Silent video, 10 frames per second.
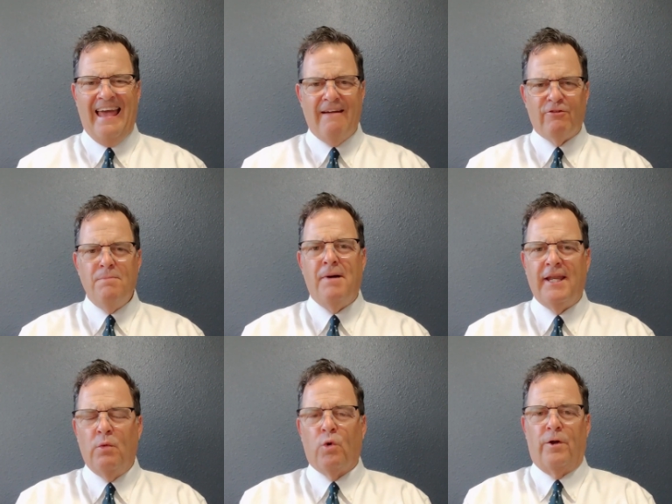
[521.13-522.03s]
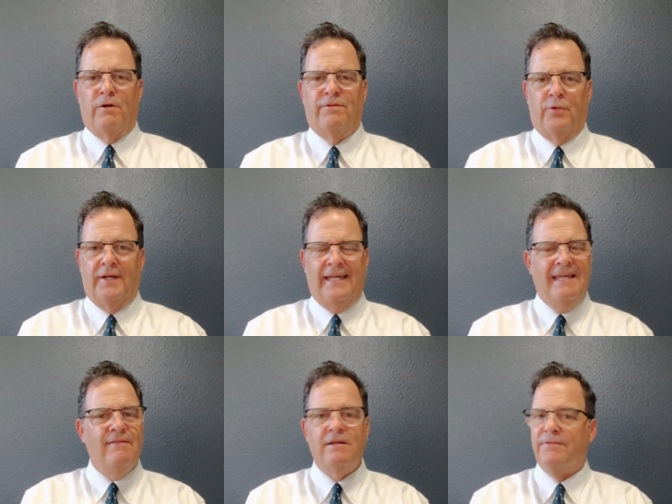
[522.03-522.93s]
Everybody we're interviewing,
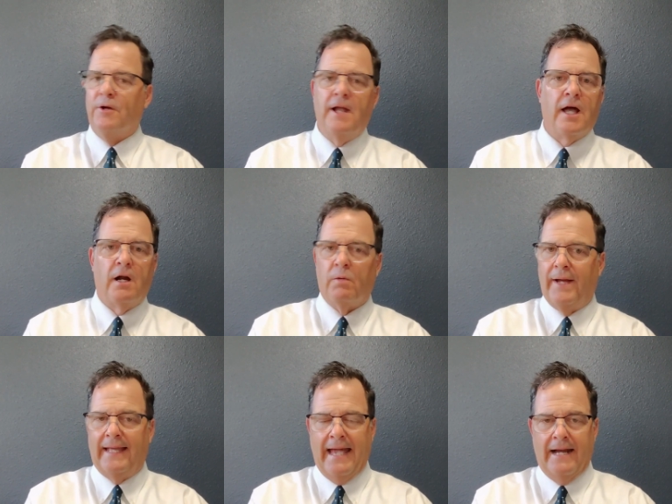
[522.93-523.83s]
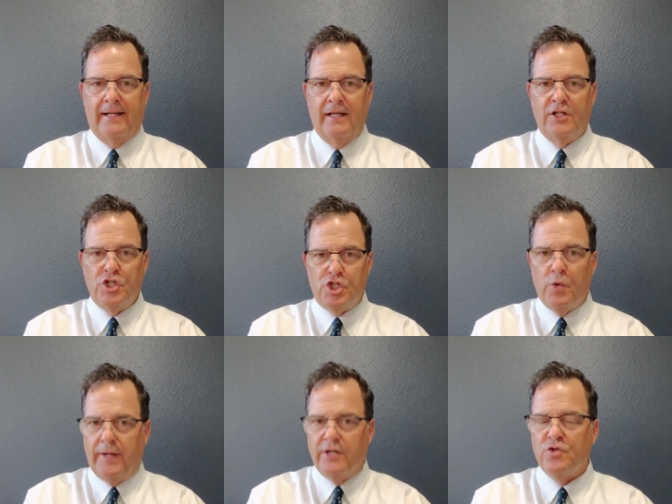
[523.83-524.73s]
even if they're not our right candidate, is
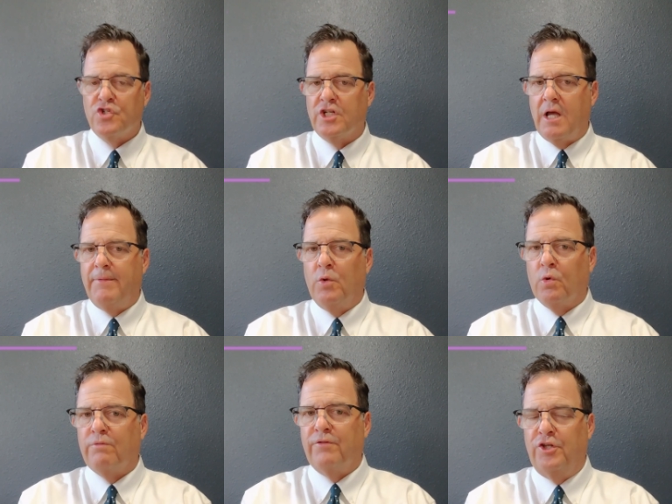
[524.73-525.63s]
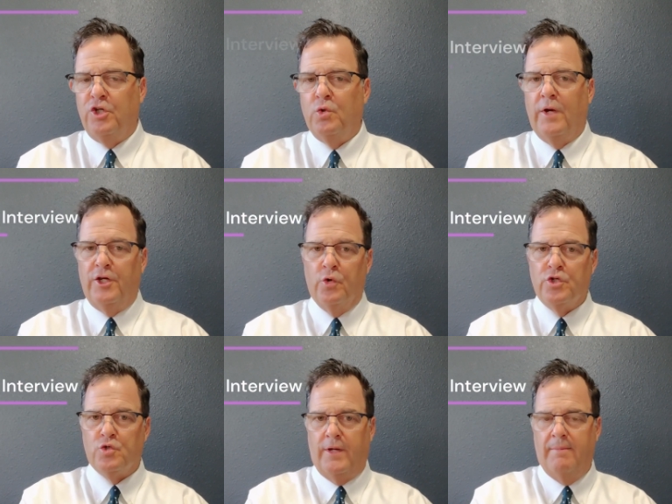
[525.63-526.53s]
showing interest in coming to work for you and your
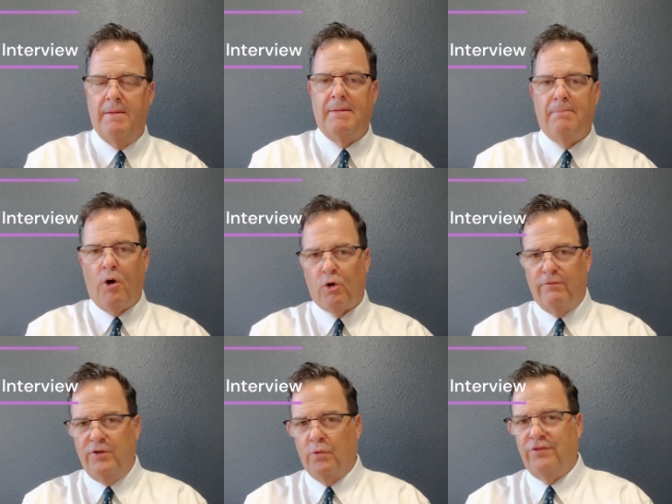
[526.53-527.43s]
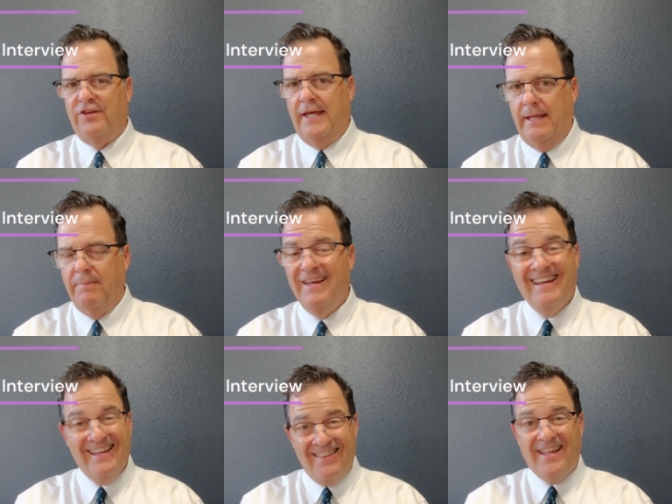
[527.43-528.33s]
dream and be part of your team.
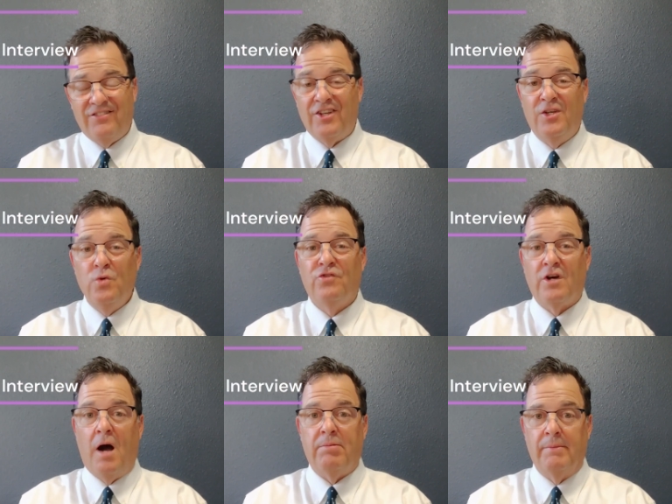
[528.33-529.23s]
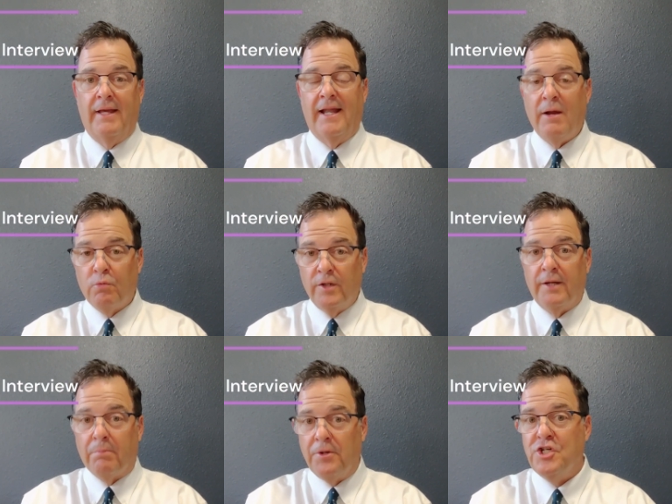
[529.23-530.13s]
That's a huge compliment, and I
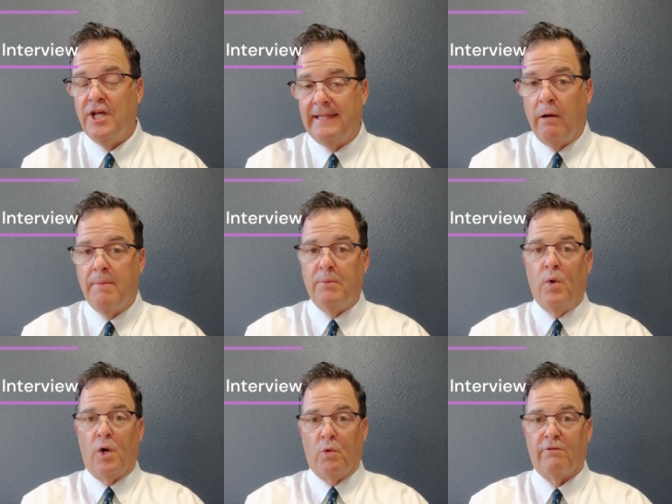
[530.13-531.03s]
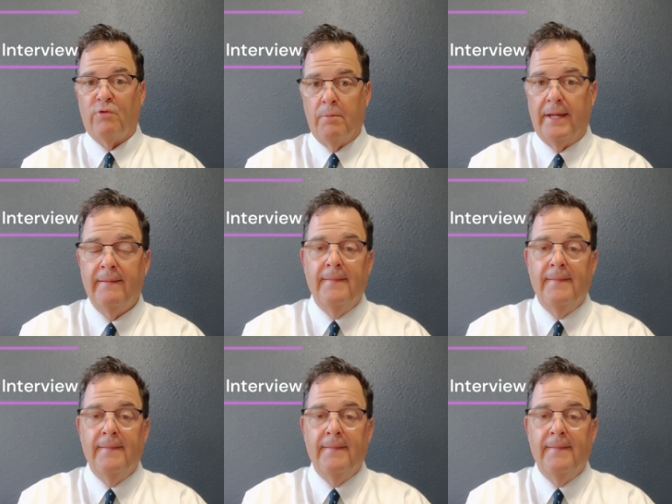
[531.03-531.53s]
really appreciate that when people want to work for me.